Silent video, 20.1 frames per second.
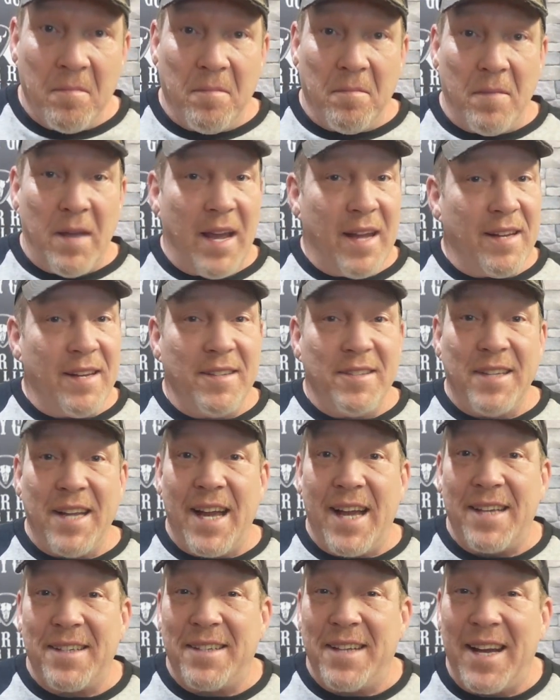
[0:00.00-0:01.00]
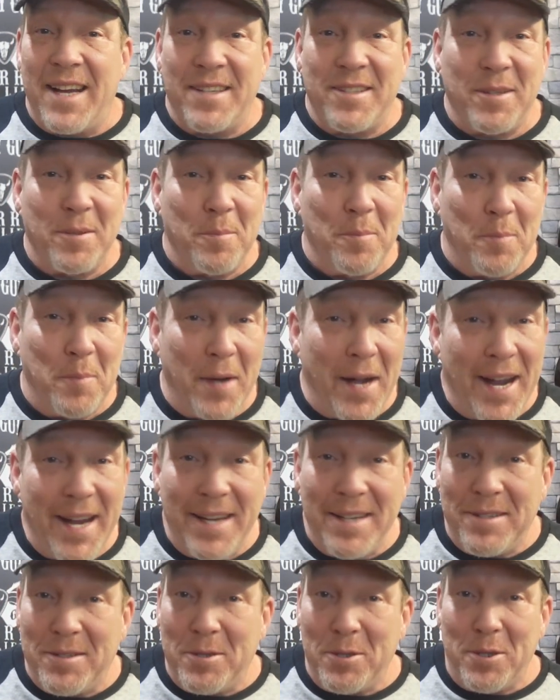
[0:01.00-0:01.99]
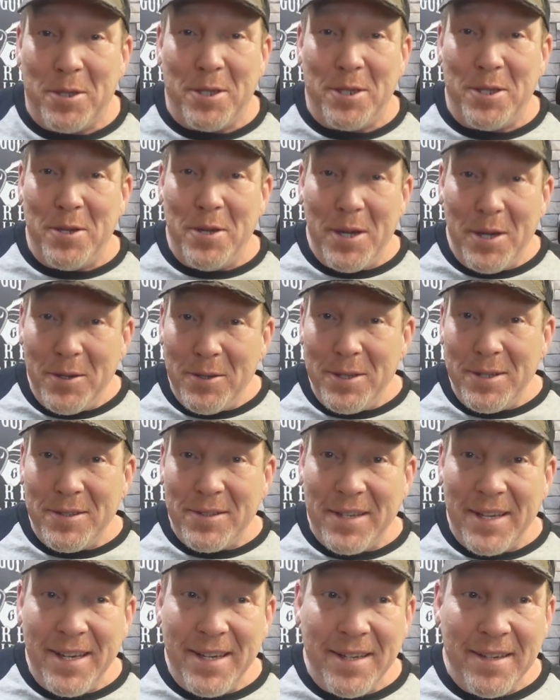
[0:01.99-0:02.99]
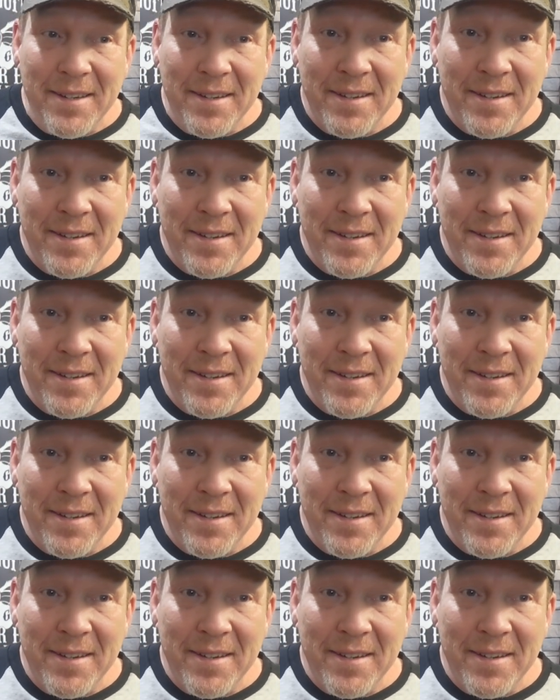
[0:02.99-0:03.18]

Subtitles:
Man, this guy's got some bite to it. You hear this thing?